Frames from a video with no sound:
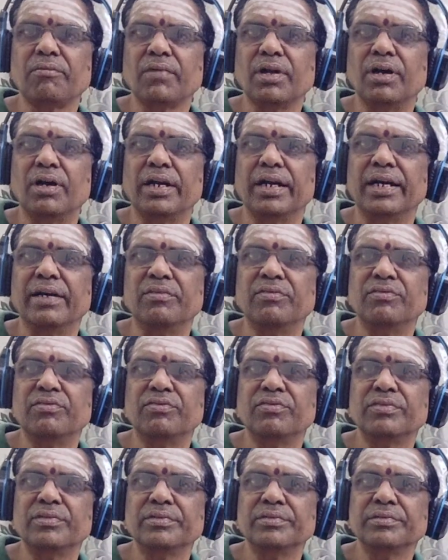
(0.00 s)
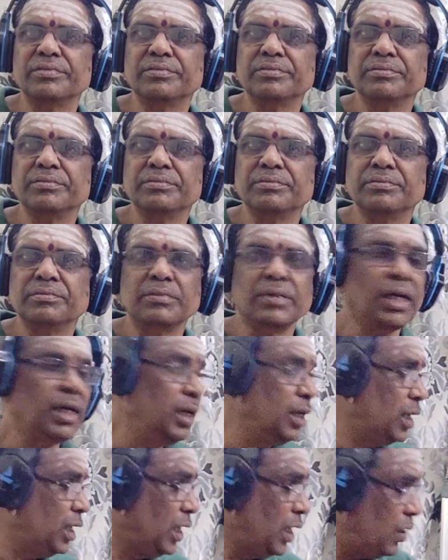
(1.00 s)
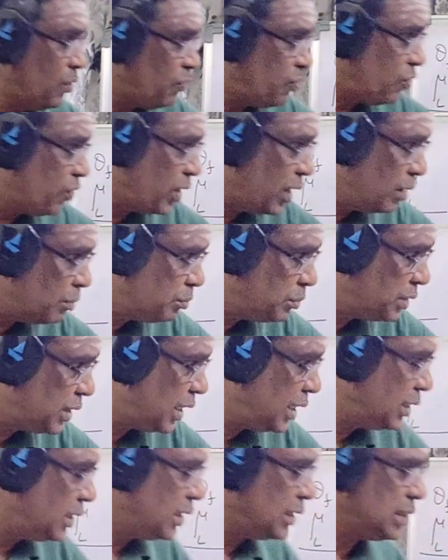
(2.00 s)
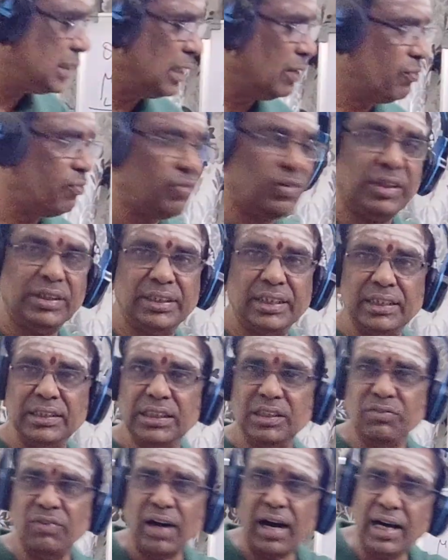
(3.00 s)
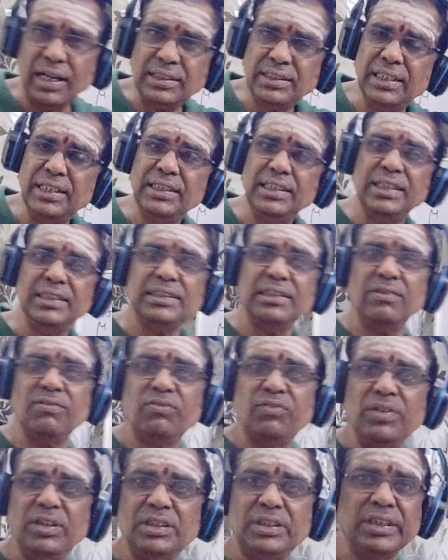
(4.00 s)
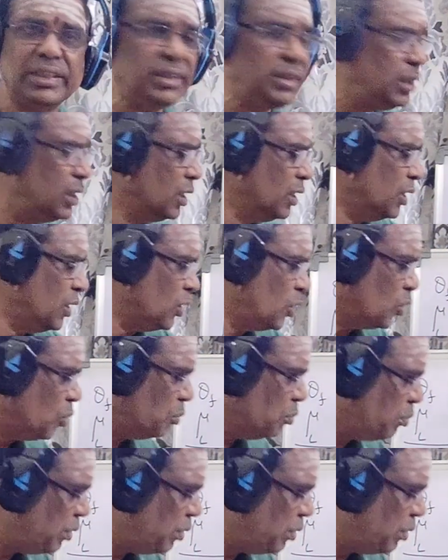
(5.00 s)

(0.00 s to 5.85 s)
F. If M changes, F will change. If R changes, F will change to